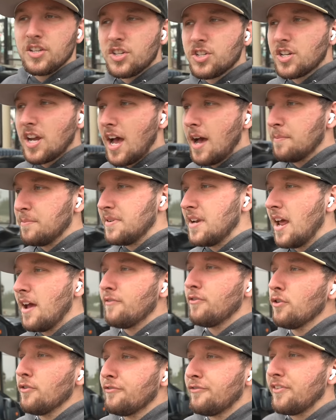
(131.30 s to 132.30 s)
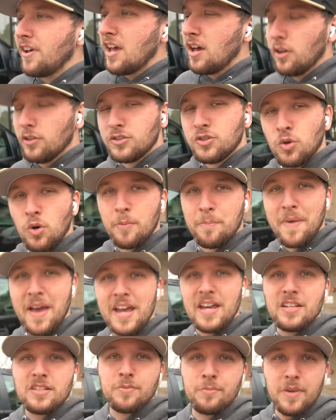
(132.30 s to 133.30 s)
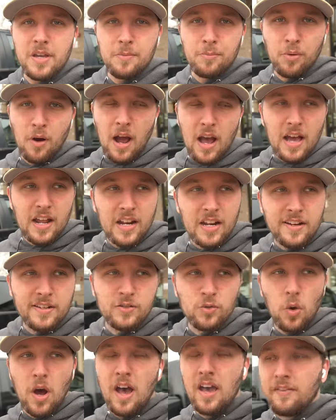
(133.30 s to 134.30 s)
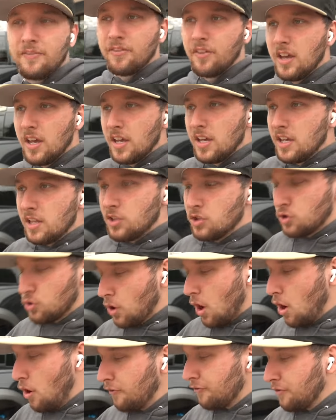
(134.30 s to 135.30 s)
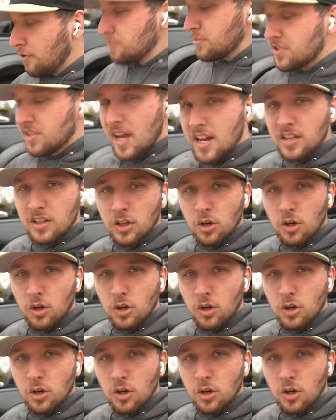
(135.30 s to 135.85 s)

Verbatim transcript: shop never failed to amaze me. Brian and his wife drove from St.